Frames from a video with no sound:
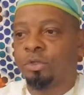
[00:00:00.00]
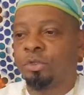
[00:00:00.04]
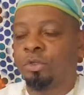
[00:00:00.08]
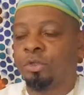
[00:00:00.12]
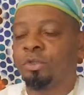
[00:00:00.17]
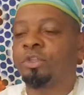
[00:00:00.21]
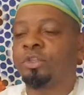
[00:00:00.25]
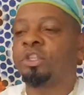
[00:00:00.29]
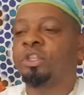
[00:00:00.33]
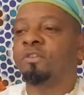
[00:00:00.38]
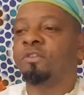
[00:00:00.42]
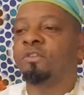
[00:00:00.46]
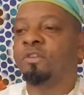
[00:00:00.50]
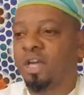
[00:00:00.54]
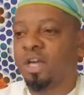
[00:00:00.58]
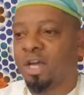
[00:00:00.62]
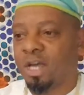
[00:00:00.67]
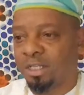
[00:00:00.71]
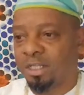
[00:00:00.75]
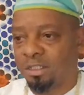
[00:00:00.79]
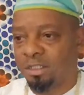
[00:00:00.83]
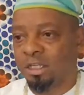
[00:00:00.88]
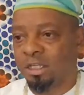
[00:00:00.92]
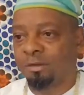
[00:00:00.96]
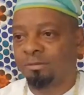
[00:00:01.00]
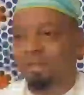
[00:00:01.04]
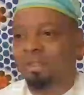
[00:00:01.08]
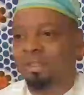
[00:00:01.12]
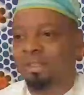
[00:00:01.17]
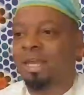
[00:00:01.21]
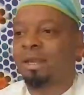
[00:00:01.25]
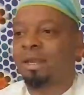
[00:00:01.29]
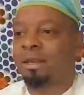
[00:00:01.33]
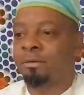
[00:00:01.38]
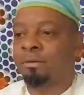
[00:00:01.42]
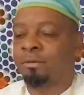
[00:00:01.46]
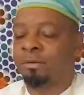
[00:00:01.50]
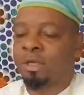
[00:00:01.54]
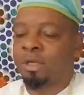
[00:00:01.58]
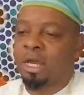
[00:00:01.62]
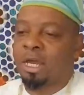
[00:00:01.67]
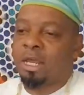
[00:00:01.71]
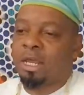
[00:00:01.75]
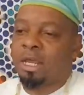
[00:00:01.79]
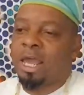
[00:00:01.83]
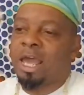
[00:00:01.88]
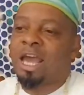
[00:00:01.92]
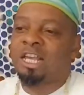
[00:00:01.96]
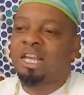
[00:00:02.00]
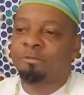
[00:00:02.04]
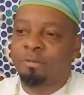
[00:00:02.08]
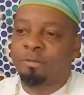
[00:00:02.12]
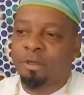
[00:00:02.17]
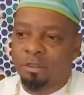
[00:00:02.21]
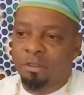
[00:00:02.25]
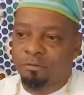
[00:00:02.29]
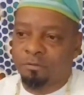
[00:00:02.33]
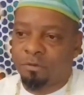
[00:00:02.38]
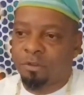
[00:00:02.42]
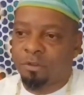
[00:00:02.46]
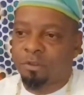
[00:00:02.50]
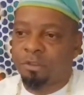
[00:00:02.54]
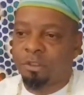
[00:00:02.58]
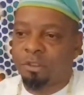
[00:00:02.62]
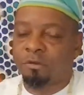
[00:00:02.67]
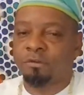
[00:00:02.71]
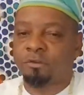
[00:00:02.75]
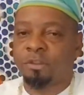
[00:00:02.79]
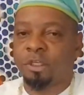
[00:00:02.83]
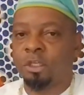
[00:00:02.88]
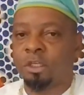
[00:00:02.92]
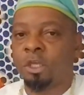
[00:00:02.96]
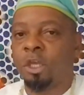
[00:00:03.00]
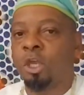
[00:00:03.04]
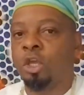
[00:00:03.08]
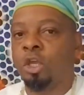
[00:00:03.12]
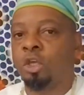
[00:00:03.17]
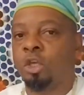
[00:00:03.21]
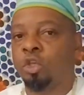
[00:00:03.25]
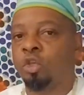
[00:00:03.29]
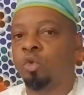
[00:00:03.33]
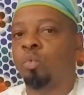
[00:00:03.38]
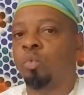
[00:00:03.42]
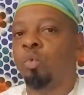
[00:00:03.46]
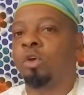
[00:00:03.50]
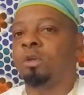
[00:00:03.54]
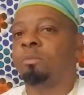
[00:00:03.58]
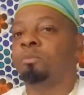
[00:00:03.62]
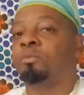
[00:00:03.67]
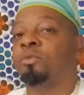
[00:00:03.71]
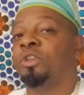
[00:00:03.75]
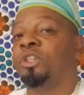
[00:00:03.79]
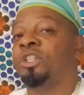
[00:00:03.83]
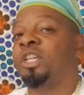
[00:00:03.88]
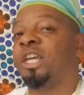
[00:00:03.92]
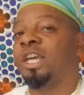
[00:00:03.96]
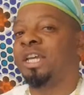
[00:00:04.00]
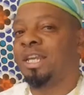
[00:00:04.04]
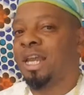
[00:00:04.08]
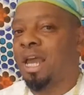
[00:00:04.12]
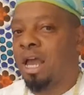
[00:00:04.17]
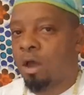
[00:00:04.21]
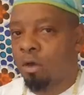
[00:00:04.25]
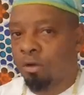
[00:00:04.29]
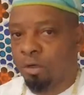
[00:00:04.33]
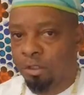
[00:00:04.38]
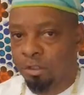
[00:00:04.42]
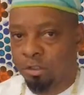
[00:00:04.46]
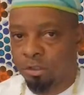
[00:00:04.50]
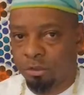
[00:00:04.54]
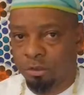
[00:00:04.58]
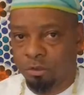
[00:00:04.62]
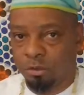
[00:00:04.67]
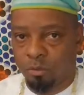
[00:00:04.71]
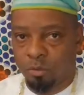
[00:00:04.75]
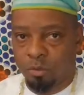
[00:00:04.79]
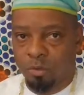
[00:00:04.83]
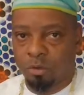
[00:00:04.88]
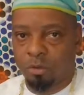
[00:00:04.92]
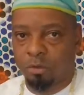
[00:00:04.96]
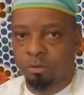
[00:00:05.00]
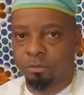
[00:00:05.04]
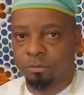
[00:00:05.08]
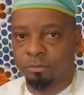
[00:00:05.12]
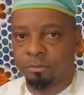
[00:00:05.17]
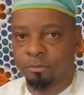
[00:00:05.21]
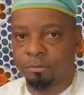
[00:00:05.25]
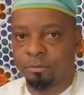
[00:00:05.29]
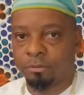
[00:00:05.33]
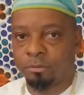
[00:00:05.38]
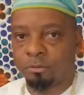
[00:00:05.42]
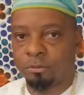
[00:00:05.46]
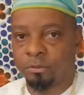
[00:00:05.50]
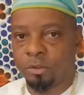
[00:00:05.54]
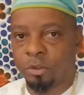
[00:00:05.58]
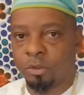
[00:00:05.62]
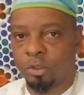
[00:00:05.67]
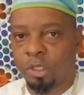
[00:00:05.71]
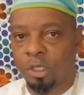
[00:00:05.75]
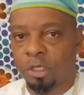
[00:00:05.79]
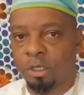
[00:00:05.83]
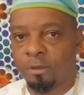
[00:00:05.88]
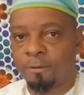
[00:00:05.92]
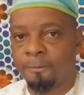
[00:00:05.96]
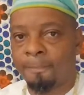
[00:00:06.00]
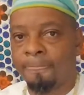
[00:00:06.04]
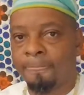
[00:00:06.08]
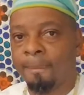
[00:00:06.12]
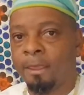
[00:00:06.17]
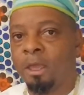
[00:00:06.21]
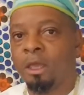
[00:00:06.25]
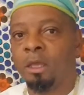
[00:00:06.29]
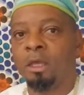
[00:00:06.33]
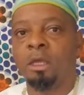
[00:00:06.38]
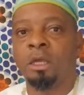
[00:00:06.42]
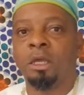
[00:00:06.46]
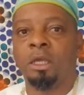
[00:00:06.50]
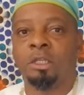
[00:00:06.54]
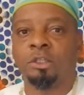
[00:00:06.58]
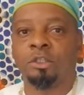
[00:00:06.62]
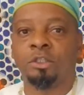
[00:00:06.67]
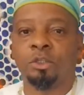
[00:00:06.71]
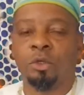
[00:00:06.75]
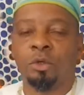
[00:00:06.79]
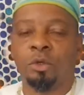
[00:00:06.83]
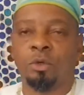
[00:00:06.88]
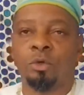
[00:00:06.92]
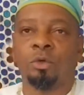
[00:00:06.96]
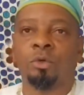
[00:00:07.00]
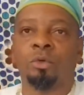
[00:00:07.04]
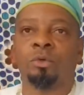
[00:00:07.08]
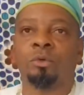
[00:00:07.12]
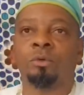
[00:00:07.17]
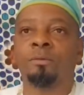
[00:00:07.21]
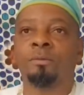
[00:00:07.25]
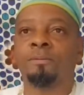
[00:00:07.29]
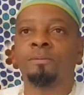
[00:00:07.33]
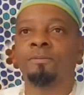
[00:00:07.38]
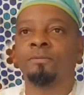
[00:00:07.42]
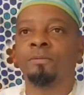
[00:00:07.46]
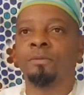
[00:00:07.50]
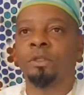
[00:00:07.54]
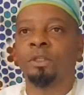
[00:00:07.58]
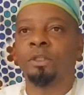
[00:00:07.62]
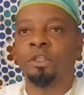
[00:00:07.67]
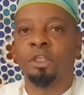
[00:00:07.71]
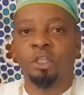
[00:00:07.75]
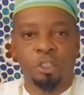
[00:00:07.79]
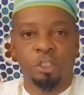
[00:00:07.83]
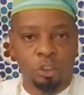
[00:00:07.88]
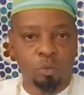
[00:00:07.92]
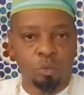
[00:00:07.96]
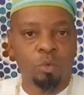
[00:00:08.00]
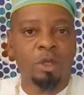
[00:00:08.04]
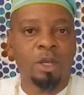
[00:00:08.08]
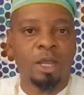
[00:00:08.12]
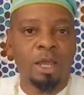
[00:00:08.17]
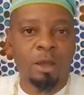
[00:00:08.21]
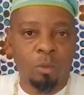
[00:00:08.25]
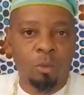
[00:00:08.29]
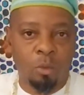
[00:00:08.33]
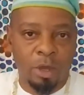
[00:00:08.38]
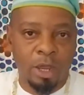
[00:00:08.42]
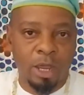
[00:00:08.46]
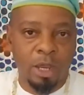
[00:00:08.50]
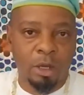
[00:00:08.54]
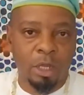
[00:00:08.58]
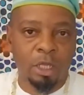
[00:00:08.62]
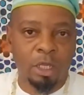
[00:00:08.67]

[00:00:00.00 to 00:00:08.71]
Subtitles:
self concept and that kind of aspect of yourself that you want to project out into the world. Okay, and so this is why I